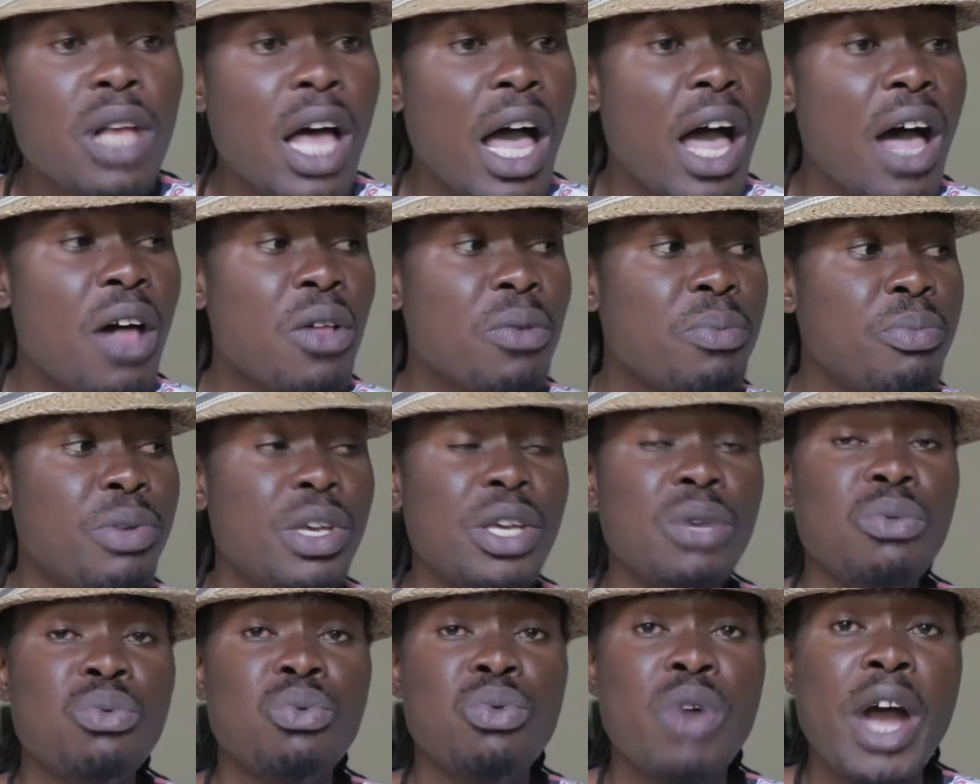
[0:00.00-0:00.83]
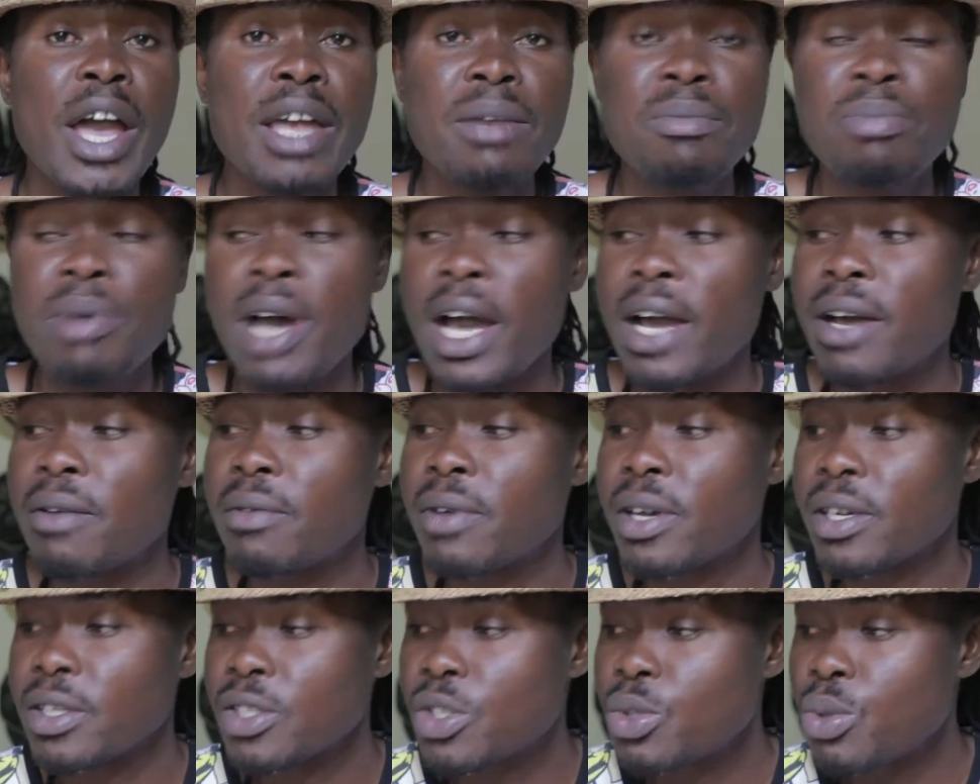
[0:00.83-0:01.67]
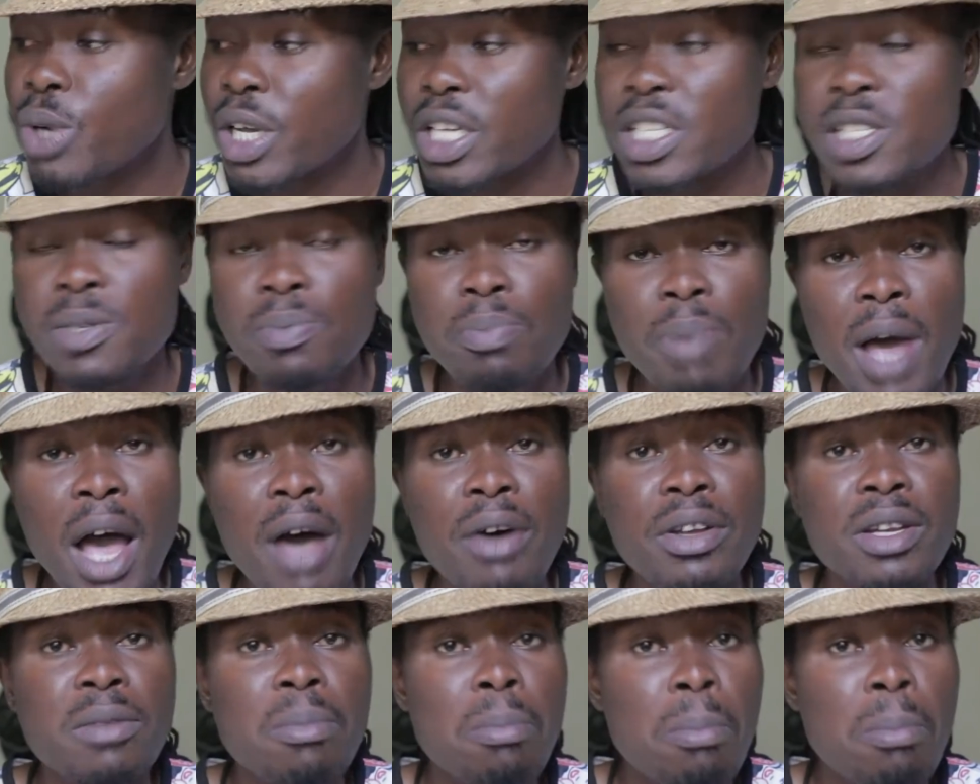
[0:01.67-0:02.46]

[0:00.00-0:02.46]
I'll be right back to expound